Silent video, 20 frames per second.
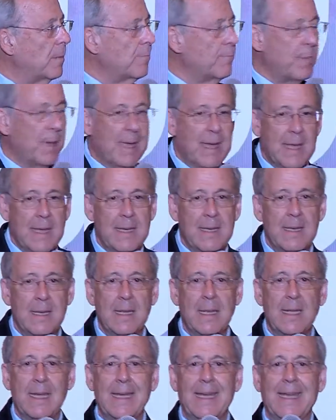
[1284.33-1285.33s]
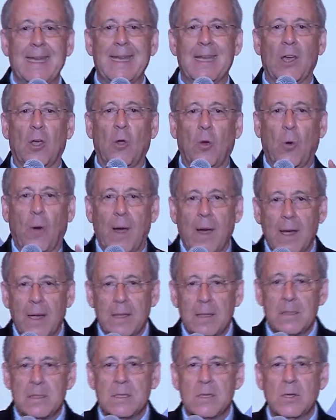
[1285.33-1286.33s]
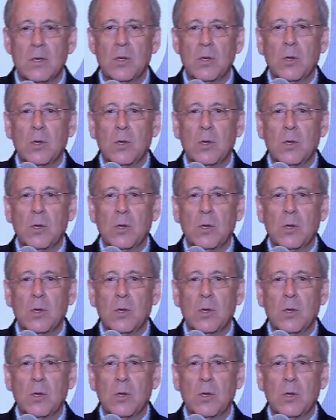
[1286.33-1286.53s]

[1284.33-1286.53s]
bed in a quiet,